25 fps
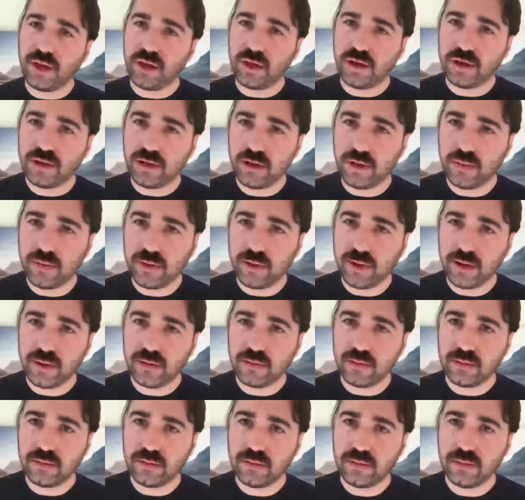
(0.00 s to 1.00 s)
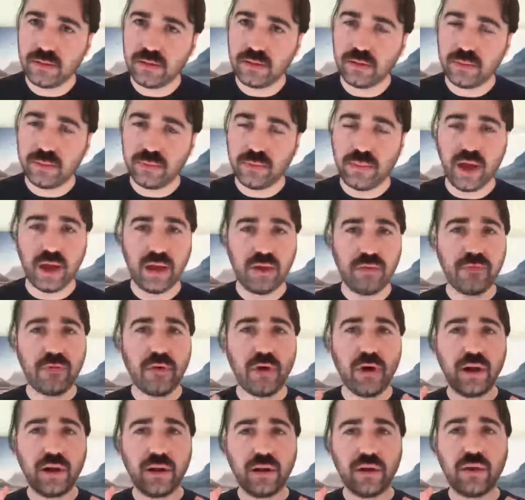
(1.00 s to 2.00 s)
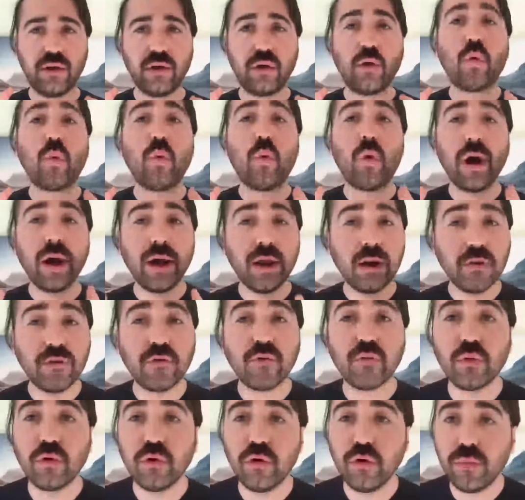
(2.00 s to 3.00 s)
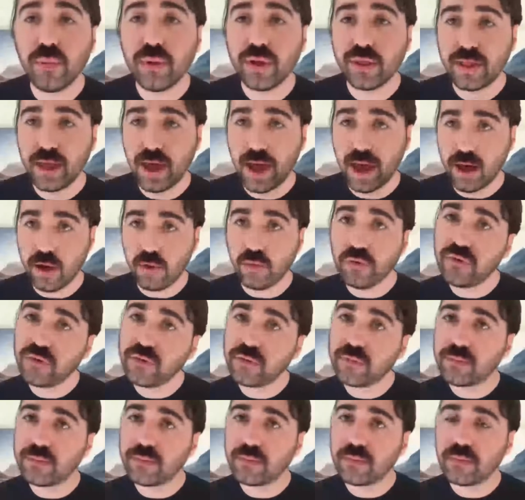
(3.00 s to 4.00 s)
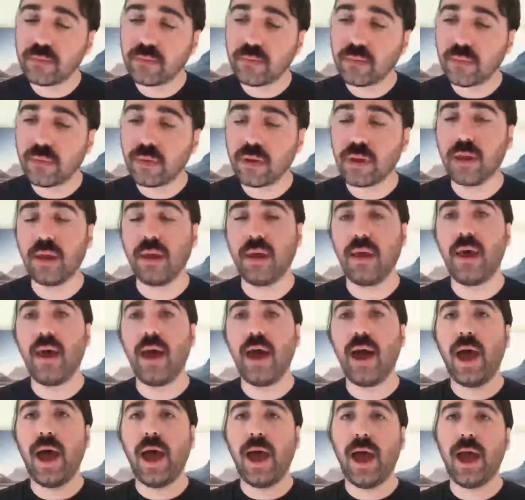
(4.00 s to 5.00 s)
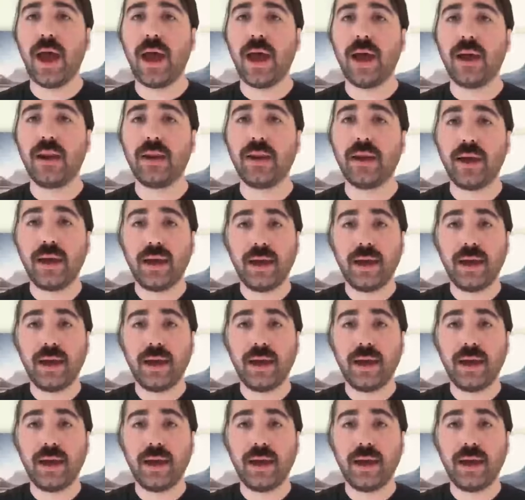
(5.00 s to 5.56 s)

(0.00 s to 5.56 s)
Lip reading: you can do that. Find the quietest room in the house and